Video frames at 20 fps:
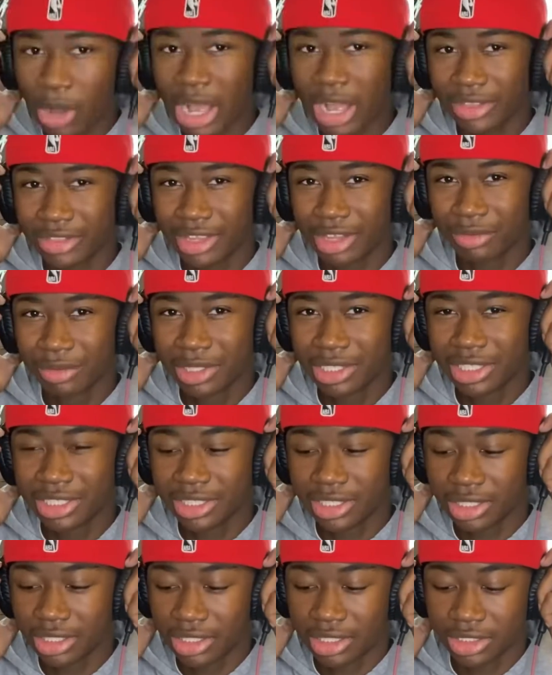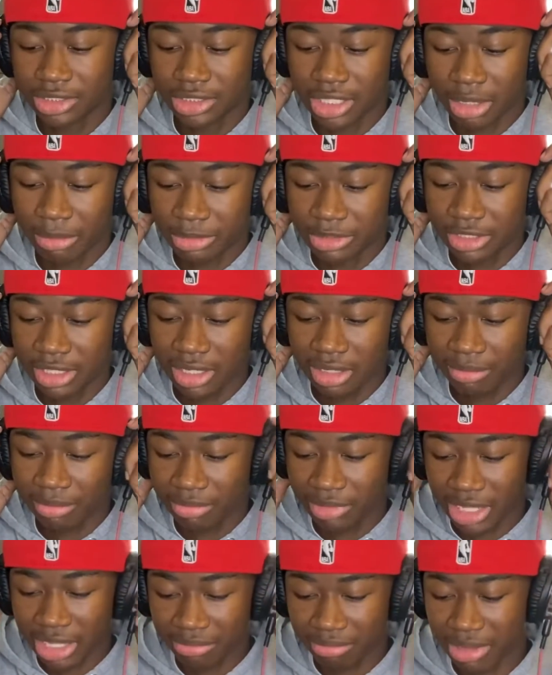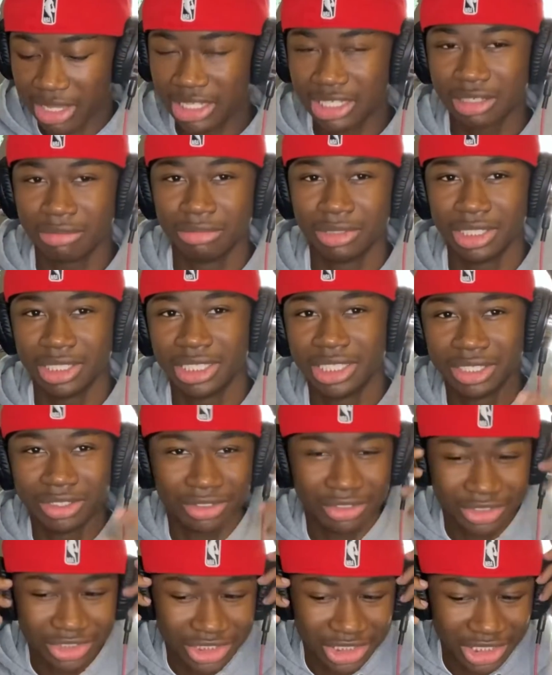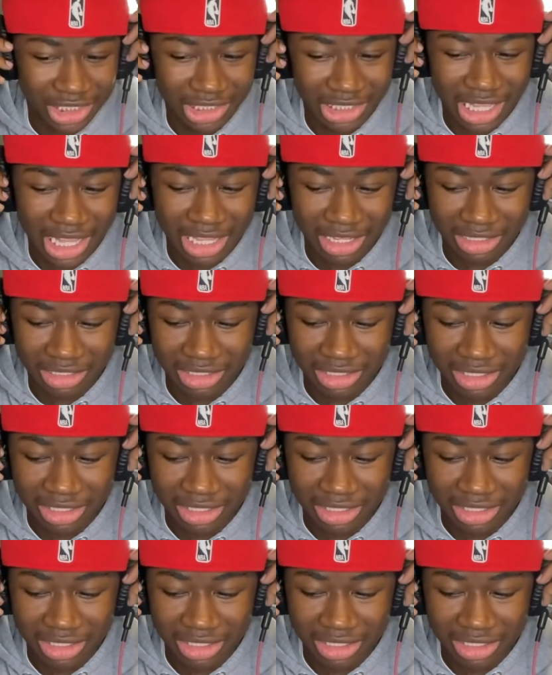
they really did a good job of trying to like make him look guilty, like